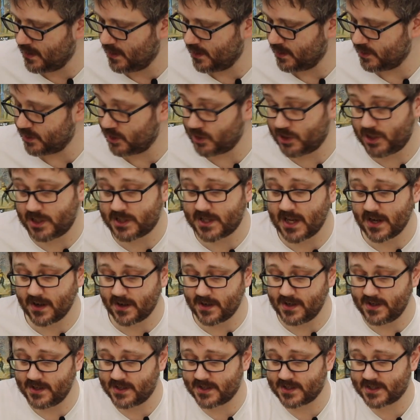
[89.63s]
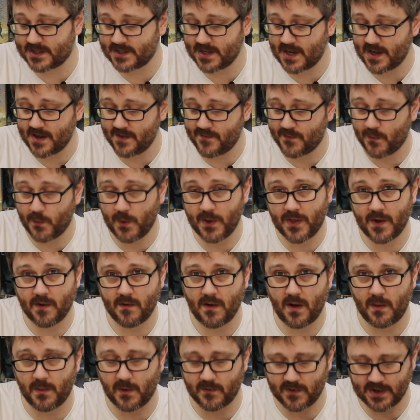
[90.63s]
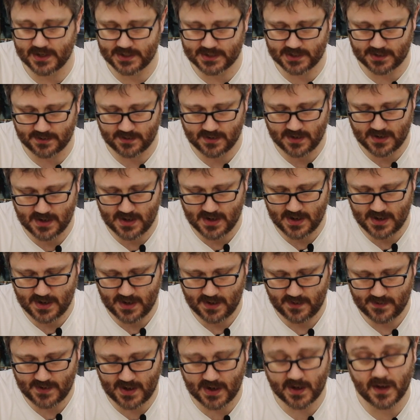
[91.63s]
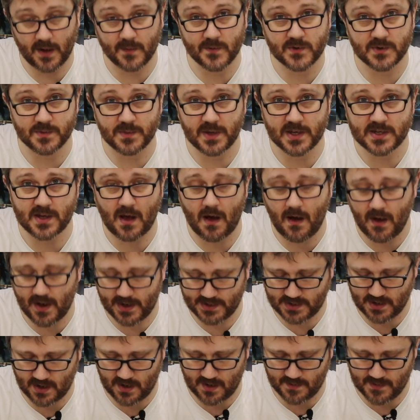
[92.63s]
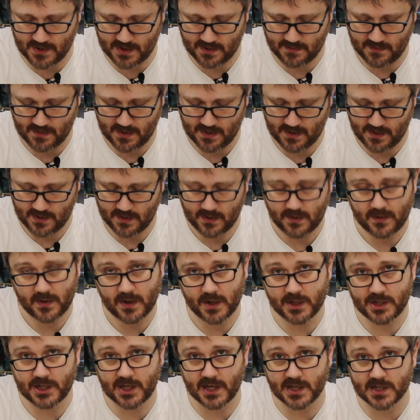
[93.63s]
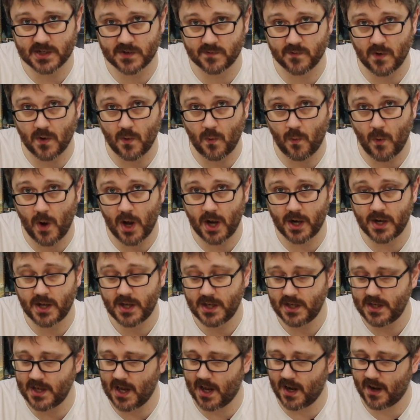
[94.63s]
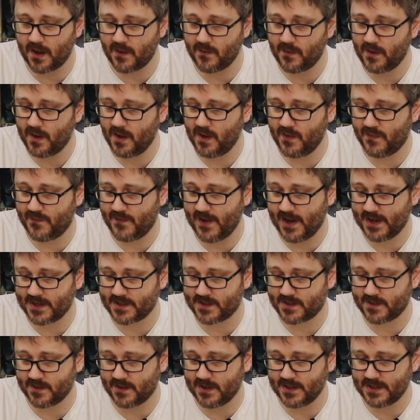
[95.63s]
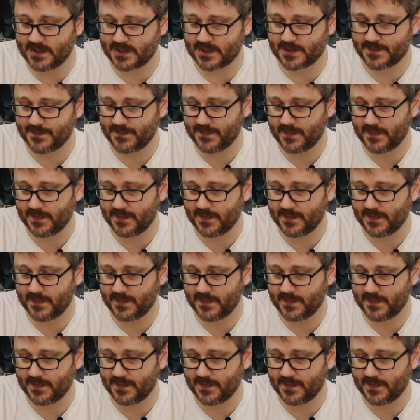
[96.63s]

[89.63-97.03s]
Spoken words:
So she's now going to need to save with her armor rating. That comes from this hide armor, and she gets to roll 1 yellow effect dice.